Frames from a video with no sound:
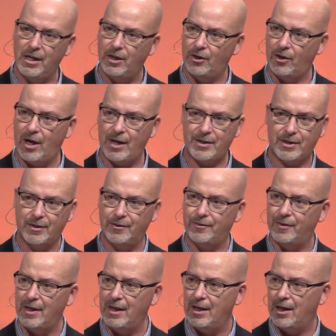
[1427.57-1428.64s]
loss of
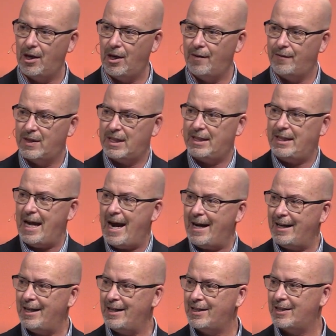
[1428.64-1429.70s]

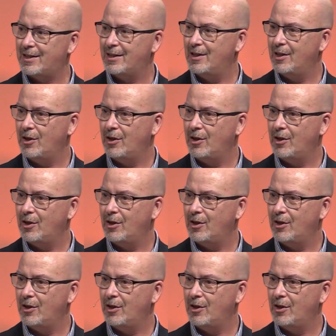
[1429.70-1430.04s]
status,